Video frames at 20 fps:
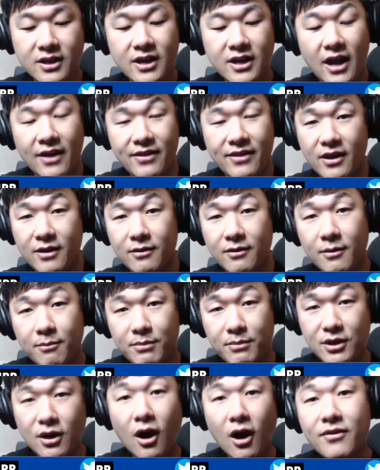And then
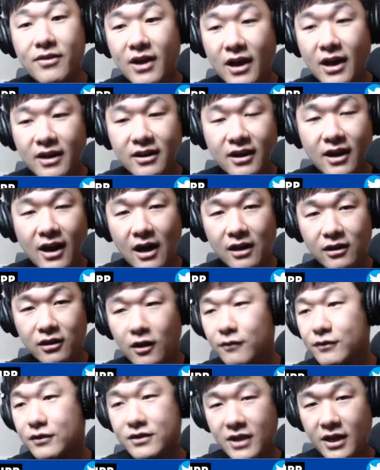beyond that, I
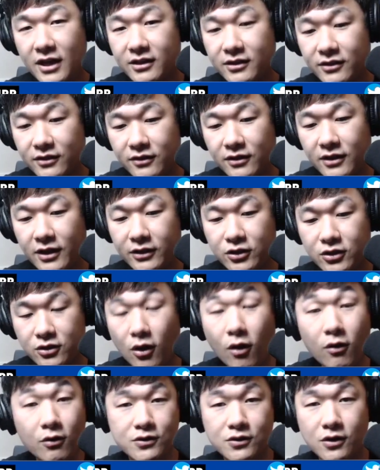love to take like
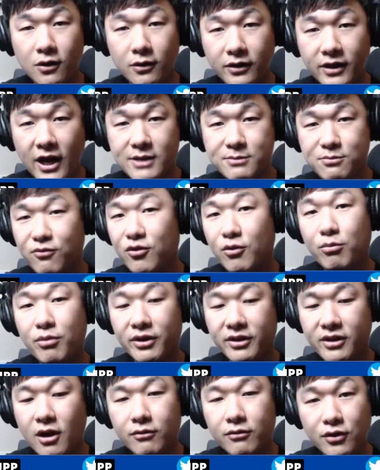darts on guys before they
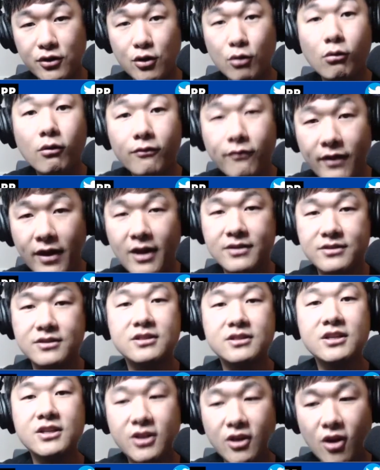break out. The Noah Fants, the
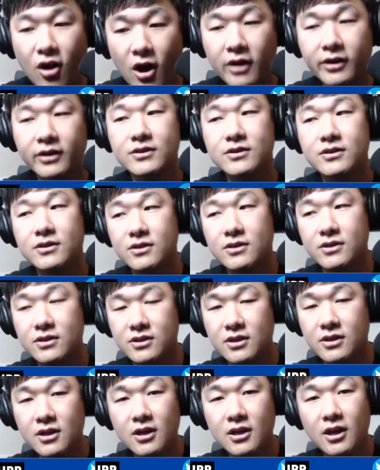TJ Hawkinsons,
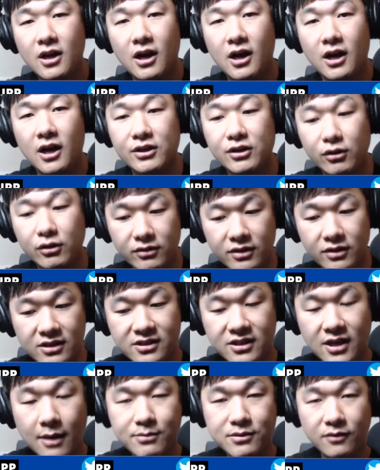these
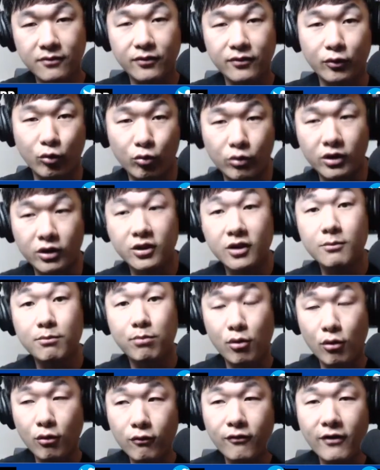types of good
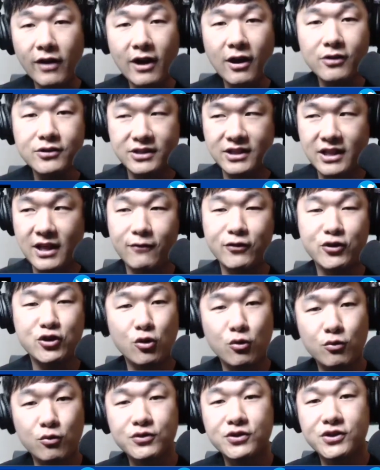profiles and have
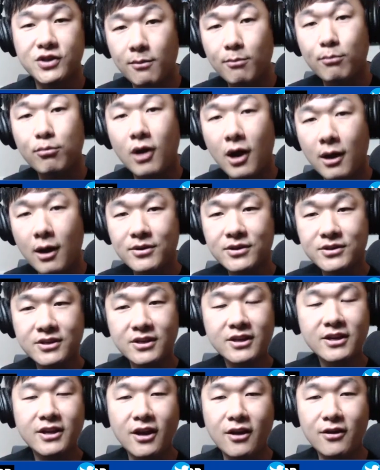shown some promise
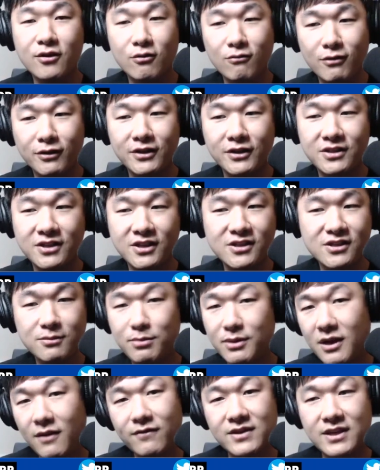in their rookie seasons,
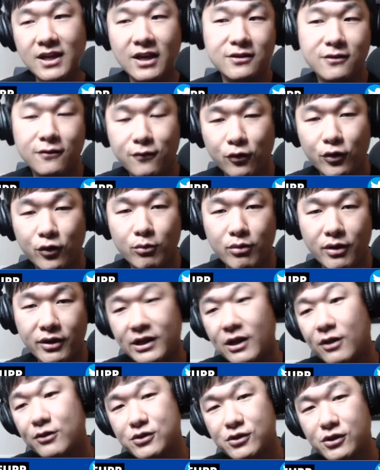but have yet to fully break
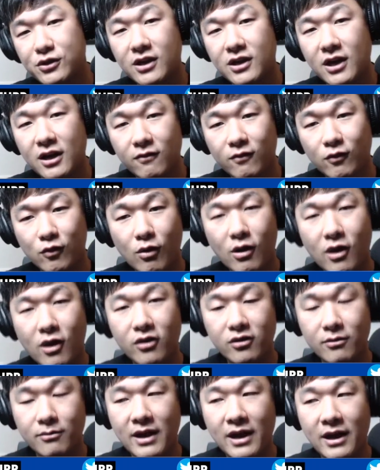out. So you can kind of acquire
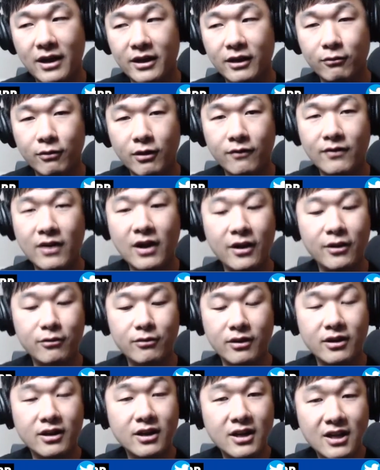them at a great value.
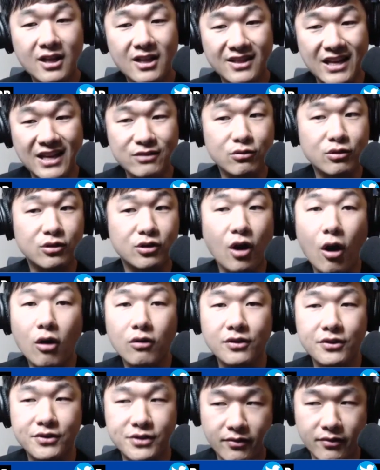And that's
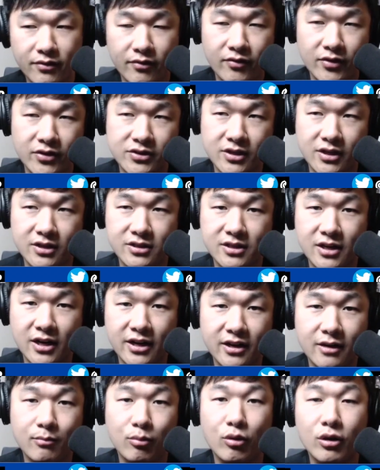regardless of if it's a tight
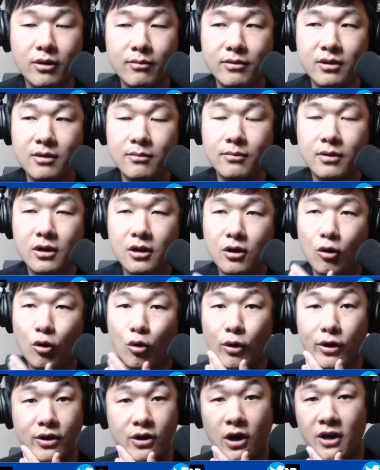end premium or
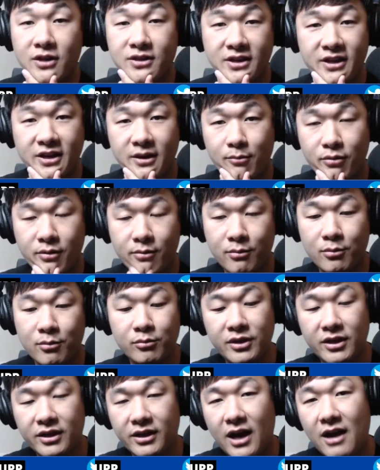a non-tight end premium
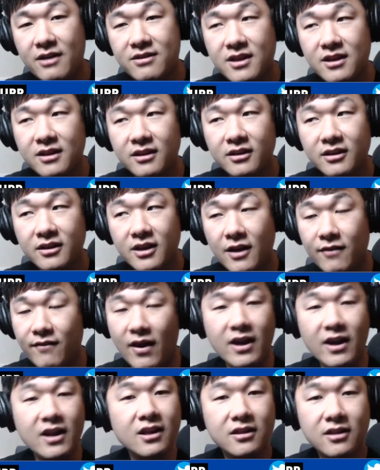league. I think, if
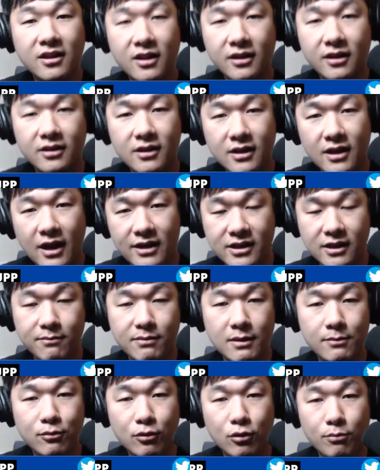anything, I think
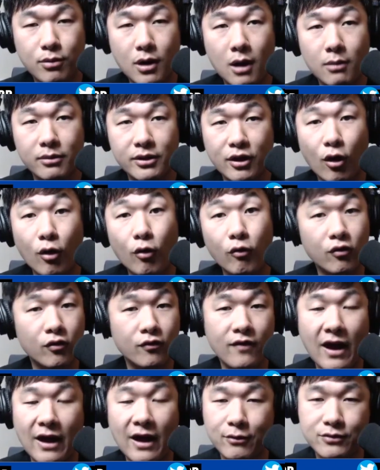people probably
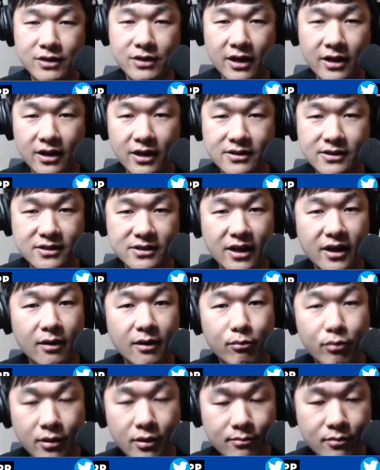overvalue tight ends and tight end
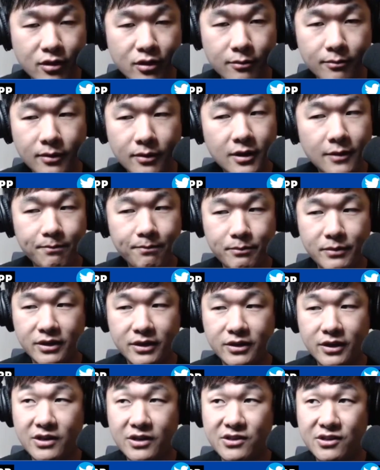premium
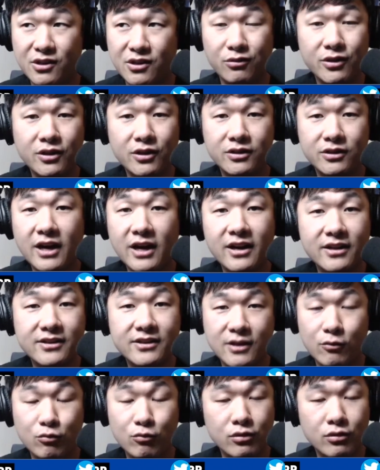because the only tight ends
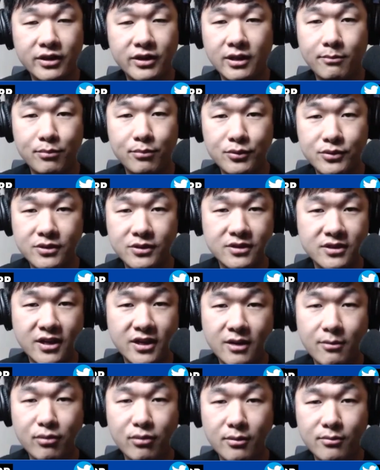that really get boosted in tight
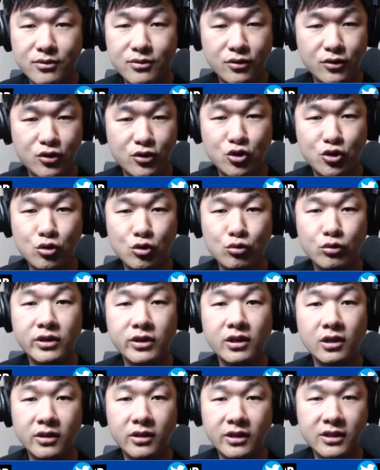end premiums are the truly
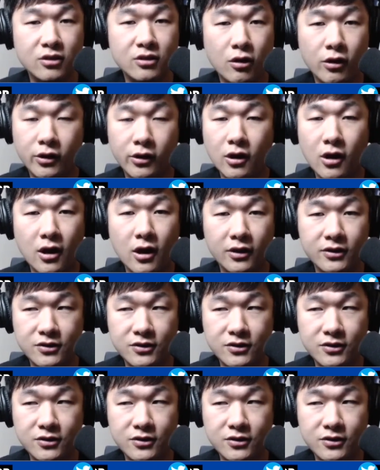elite target hogs.